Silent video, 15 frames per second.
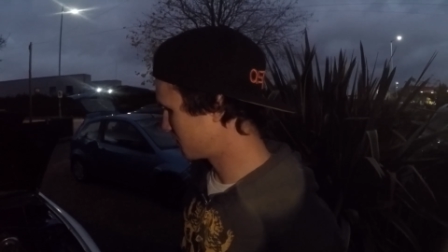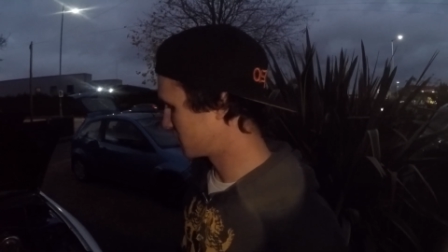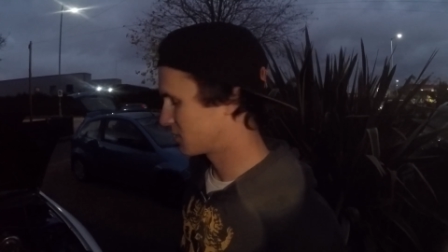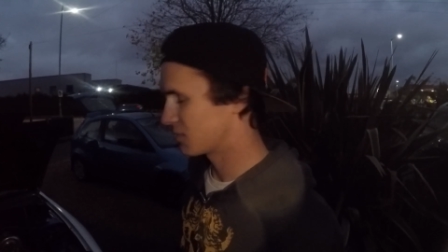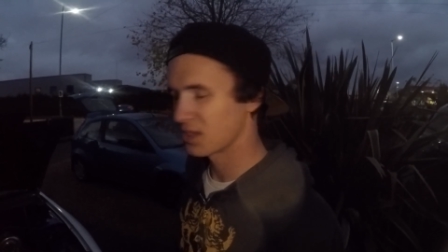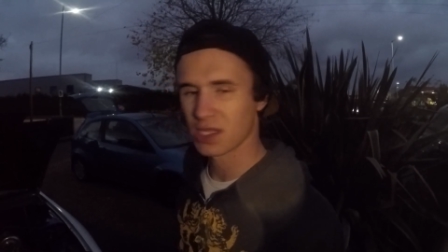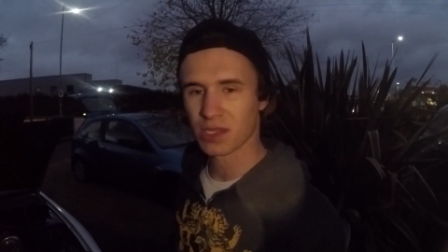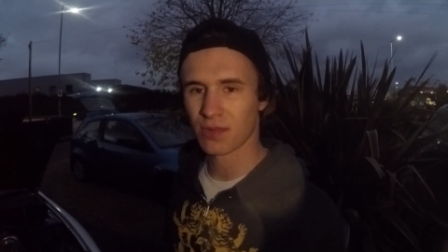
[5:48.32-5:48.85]
did we
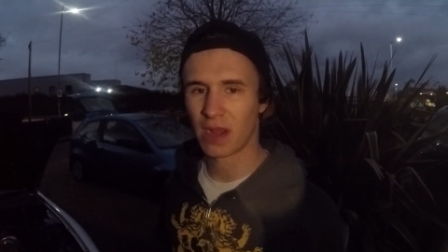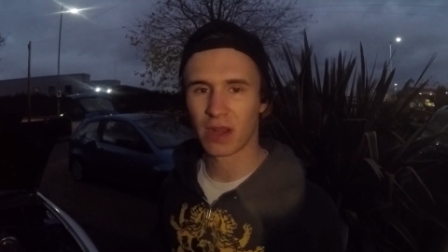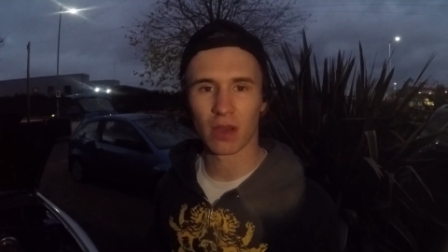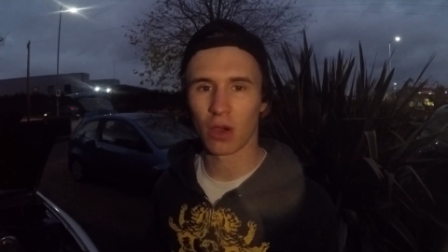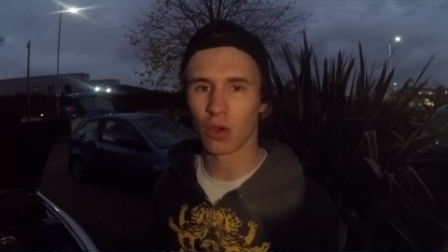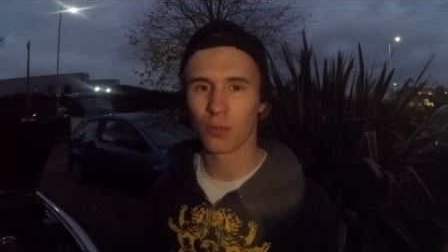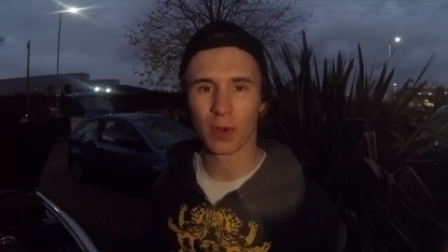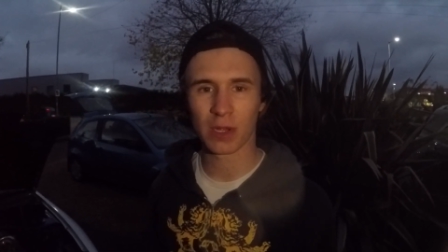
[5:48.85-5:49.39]
do? We just ran a
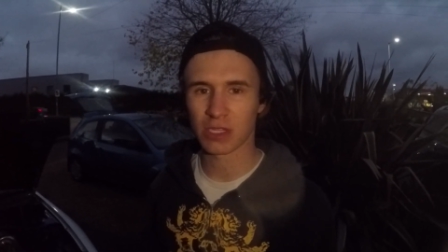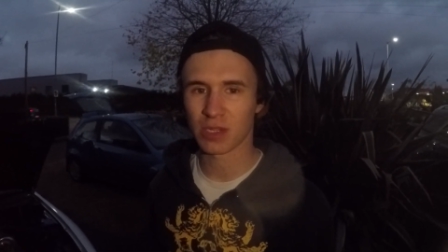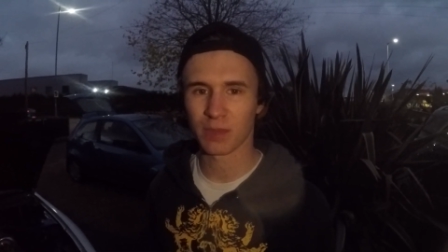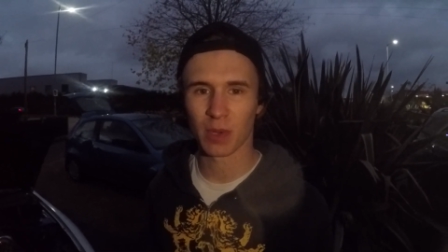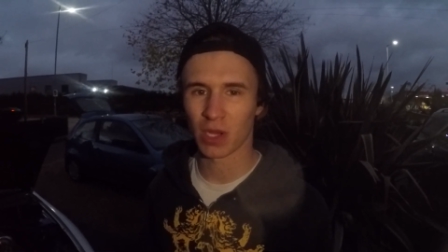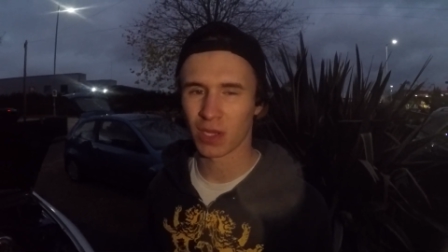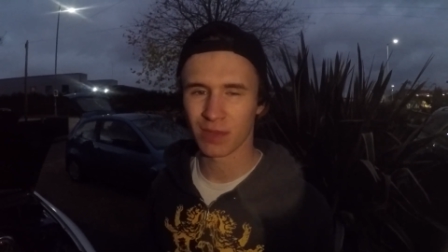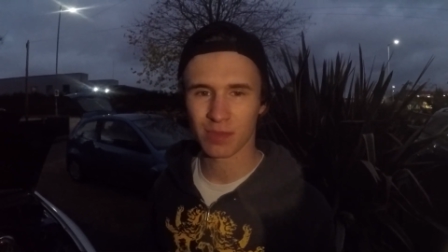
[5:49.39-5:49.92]
whole bunch of
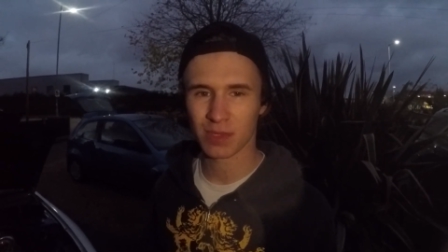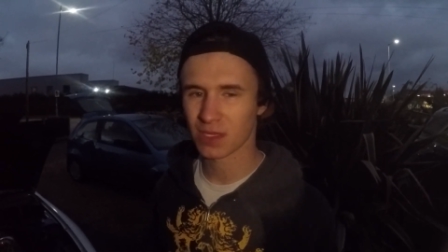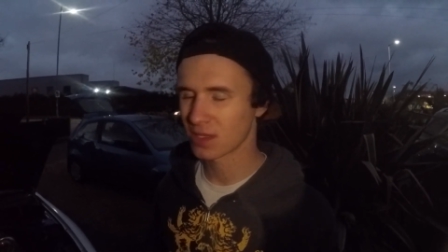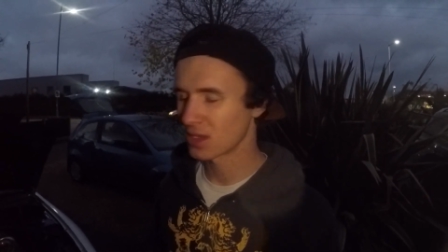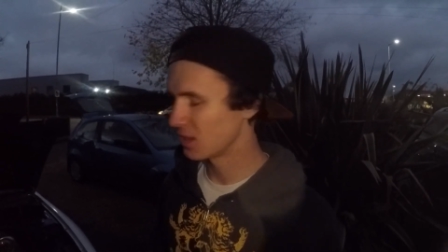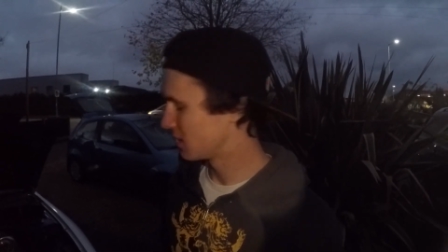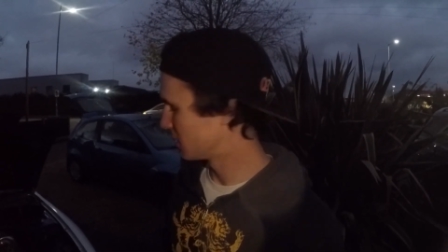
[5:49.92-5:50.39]
pipes,